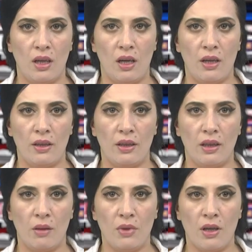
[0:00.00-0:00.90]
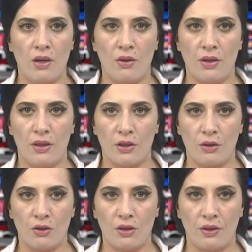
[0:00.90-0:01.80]
Armine, a
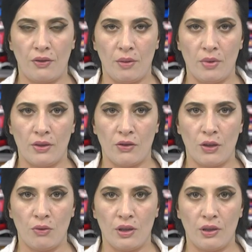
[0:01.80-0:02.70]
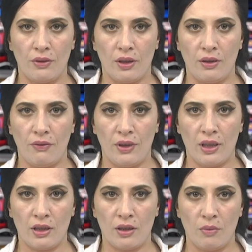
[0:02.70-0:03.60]
soldier of the military unit of the
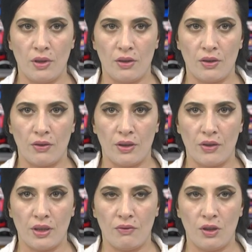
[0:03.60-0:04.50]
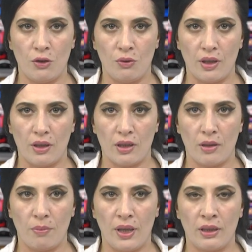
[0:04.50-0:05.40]
Defense Ministry, received injuries
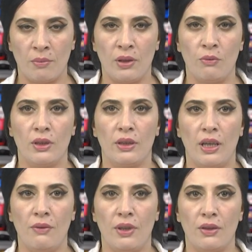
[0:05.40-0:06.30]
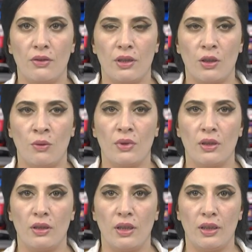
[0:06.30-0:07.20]
compatible with life under
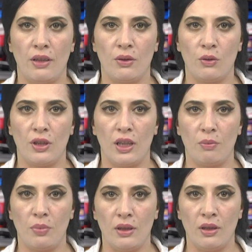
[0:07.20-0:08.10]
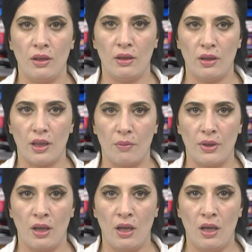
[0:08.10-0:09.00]
circumstances that have not yet been determined,